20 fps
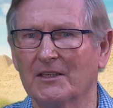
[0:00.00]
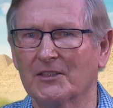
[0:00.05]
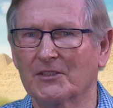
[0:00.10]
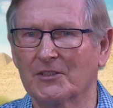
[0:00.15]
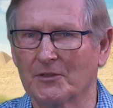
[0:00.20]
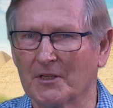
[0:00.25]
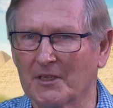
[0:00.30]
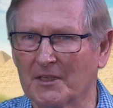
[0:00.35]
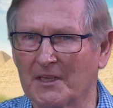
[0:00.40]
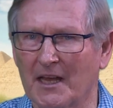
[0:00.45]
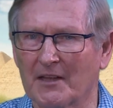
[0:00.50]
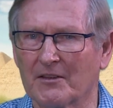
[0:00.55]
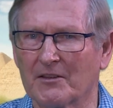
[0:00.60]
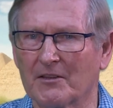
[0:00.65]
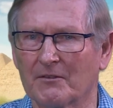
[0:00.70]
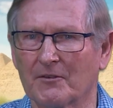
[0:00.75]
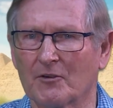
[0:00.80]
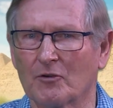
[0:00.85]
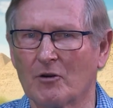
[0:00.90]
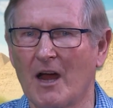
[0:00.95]
to the death
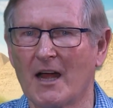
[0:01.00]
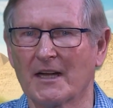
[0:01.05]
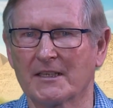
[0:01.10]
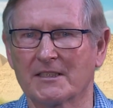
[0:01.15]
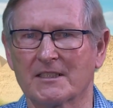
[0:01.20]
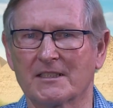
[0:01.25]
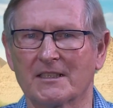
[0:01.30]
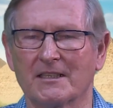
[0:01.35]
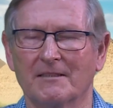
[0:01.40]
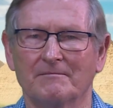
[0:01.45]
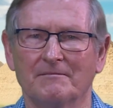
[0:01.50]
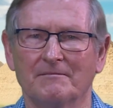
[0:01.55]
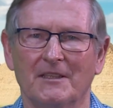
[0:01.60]
of Christ,